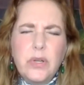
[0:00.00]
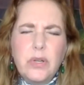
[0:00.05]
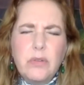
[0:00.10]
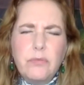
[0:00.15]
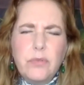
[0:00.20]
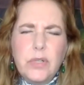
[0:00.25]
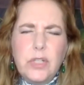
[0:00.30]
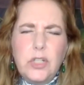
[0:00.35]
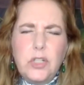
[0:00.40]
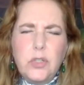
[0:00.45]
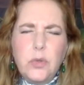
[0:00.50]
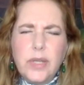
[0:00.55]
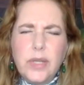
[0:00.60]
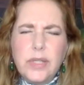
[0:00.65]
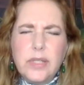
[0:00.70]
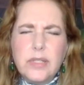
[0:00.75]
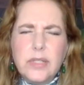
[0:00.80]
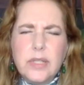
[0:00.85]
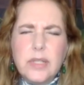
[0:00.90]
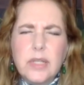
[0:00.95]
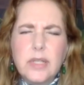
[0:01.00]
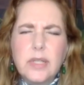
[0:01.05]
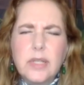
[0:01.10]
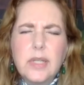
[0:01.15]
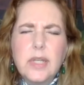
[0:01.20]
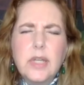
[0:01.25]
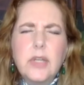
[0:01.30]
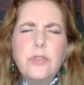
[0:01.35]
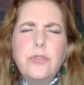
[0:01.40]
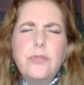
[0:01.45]
of rejoicing
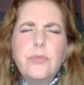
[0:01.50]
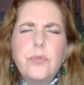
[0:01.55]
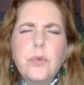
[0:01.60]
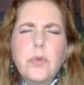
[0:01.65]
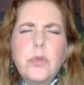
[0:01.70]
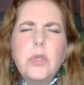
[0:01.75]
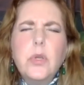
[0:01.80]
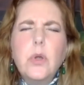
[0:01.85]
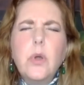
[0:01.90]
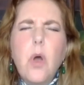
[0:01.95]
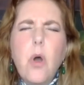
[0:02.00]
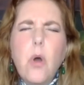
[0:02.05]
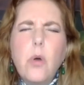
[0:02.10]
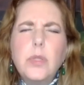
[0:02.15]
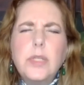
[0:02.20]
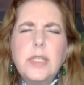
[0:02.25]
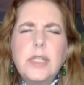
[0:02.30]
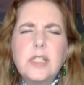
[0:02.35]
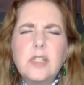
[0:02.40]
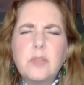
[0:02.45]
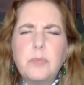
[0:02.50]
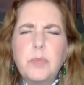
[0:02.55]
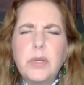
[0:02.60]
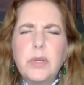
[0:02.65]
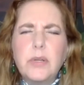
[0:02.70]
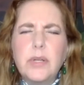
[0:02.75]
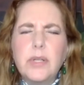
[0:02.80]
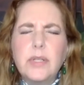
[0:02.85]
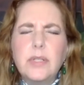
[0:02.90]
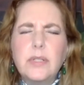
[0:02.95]
through your Holy
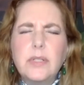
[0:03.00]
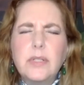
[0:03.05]
Spirit.